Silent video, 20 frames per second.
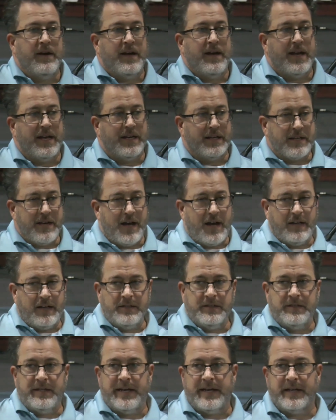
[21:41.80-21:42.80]
In
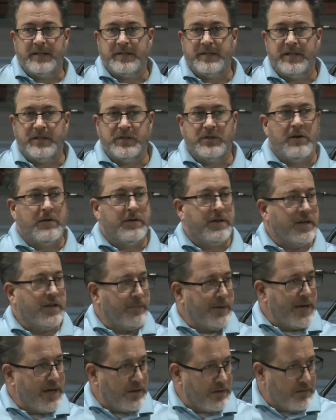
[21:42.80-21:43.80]
context, he's talking
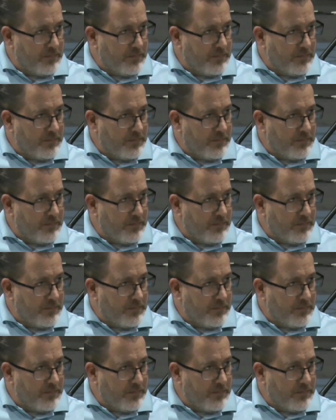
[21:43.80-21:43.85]
about